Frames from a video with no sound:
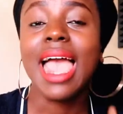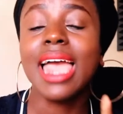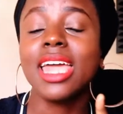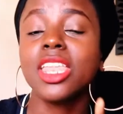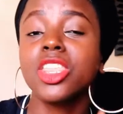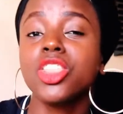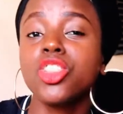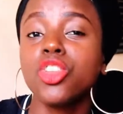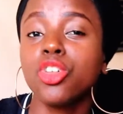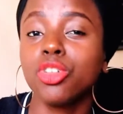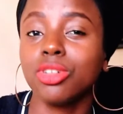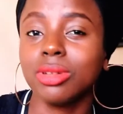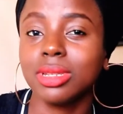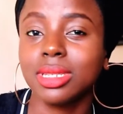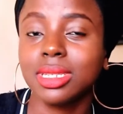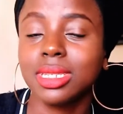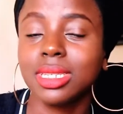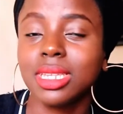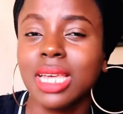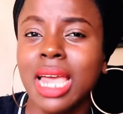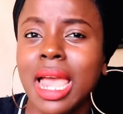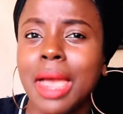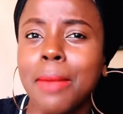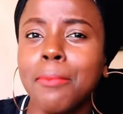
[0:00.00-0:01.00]
And
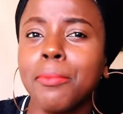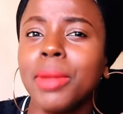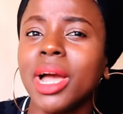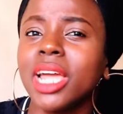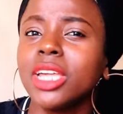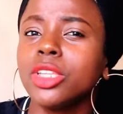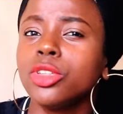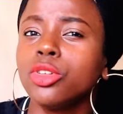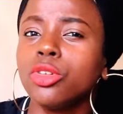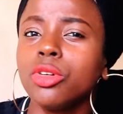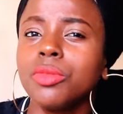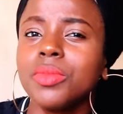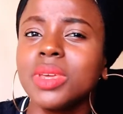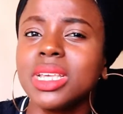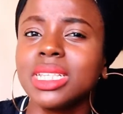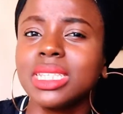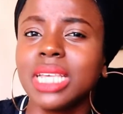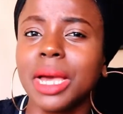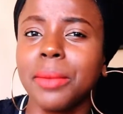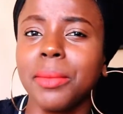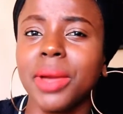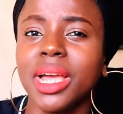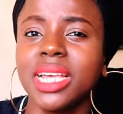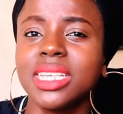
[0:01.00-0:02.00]
note, by no
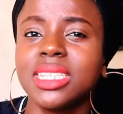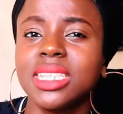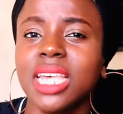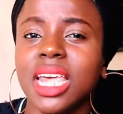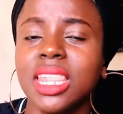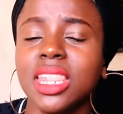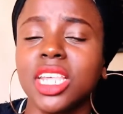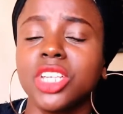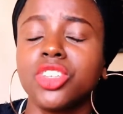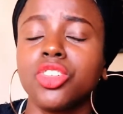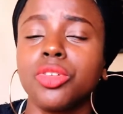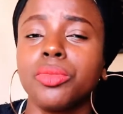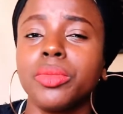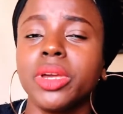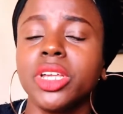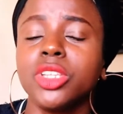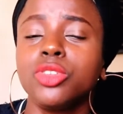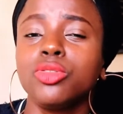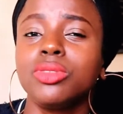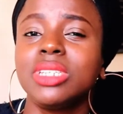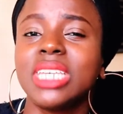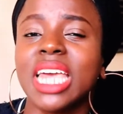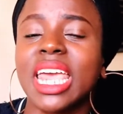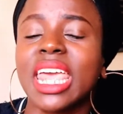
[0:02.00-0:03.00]
means am I saying that you're
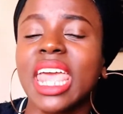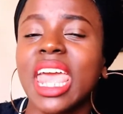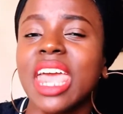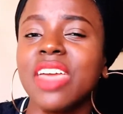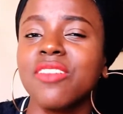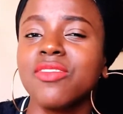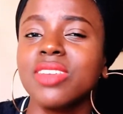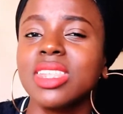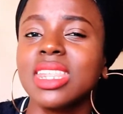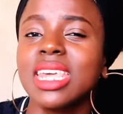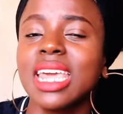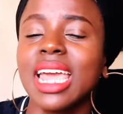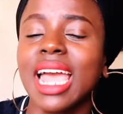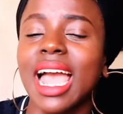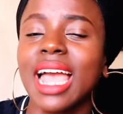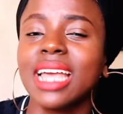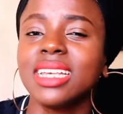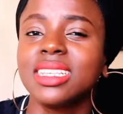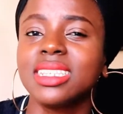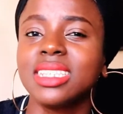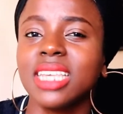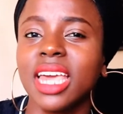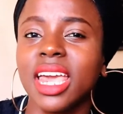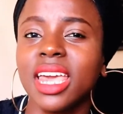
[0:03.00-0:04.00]
meant to take everything
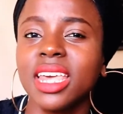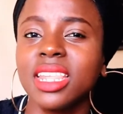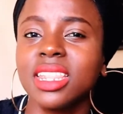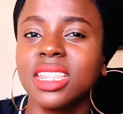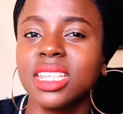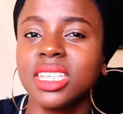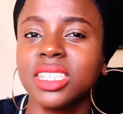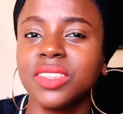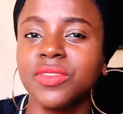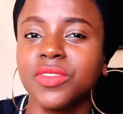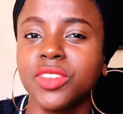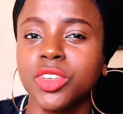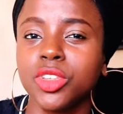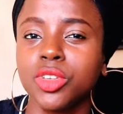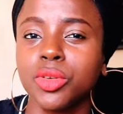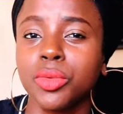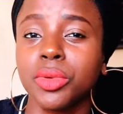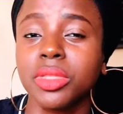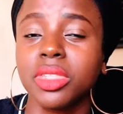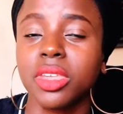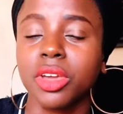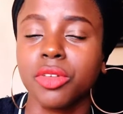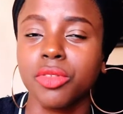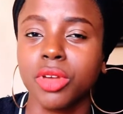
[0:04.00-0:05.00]
I say in this video
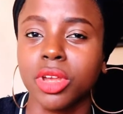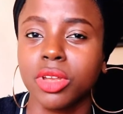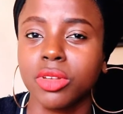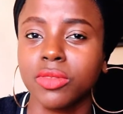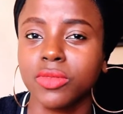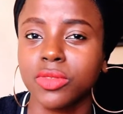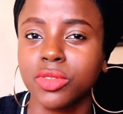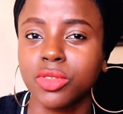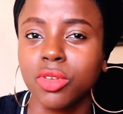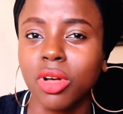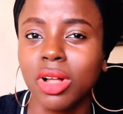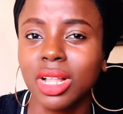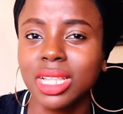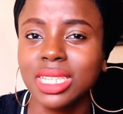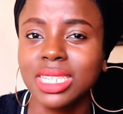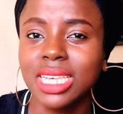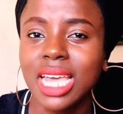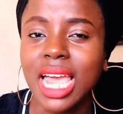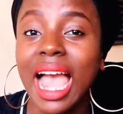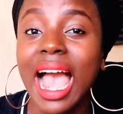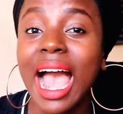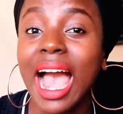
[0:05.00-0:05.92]
with a grain of salt.